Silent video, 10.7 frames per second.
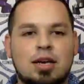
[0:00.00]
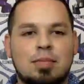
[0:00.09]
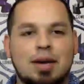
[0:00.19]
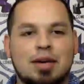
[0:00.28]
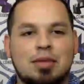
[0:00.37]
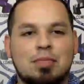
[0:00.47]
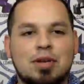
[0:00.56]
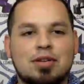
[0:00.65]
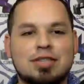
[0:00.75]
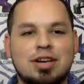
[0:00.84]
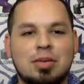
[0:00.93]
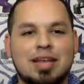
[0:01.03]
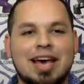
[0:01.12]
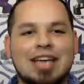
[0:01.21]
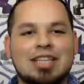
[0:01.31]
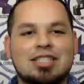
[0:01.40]
My computer is telling me
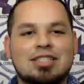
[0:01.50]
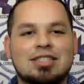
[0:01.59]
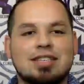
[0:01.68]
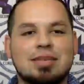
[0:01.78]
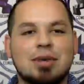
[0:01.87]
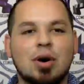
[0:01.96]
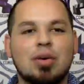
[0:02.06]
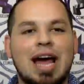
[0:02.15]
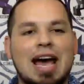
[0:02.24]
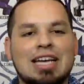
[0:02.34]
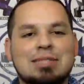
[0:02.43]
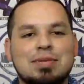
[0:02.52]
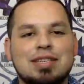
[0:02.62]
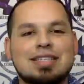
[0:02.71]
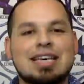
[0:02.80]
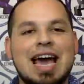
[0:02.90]
that HD mode has
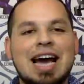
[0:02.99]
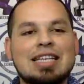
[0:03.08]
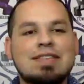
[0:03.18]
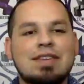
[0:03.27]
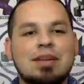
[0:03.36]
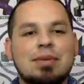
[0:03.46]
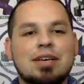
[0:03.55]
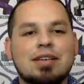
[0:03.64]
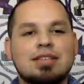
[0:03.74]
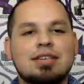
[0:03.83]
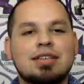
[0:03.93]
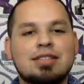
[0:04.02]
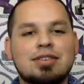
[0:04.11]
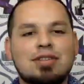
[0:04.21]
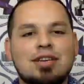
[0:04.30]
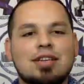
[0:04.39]
been deactivated because the
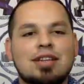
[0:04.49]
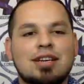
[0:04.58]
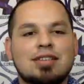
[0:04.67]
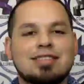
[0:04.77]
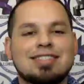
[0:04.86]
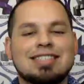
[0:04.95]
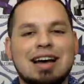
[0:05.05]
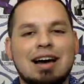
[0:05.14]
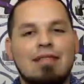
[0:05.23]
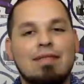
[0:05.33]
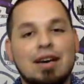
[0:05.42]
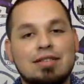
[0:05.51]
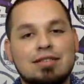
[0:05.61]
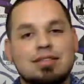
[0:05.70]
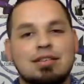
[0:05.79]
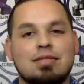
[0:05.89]
internet connection is not
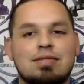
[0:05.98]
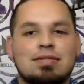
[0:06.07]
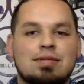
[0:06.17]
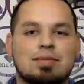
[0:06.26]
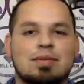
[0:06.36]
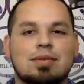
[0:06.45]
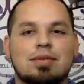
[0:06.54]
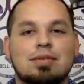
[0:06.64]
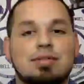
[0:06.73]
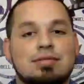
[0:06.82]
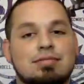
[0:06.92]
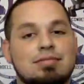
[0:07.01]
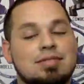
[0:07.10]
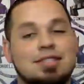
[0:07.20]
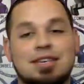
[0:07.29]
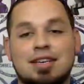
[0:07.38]
fast enough. Well,
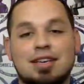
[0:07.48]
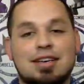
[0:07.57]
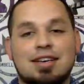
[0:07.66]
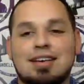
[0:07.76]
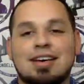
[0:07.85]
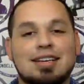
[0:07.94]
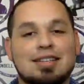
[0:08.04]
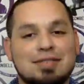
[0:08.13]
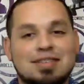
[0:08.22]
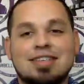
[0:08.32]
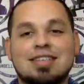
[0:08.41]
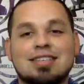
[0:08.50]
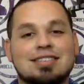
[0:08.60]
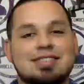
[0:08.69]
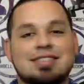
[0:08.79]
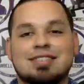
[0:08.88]
see, Xfinity
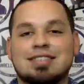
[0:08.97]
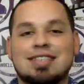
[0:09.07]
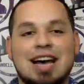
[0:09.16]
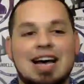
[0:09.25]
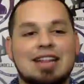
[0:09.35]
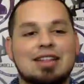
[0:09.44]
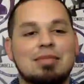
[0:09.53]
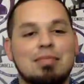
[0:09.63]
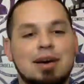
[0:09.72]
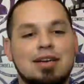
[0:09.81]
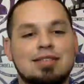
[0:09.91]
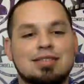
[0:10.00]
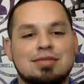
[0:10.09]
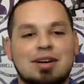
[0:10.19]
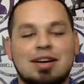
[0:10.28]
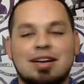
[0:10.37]
is just not the
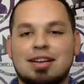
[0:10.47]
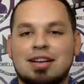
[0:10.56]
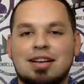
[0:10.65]
best, right?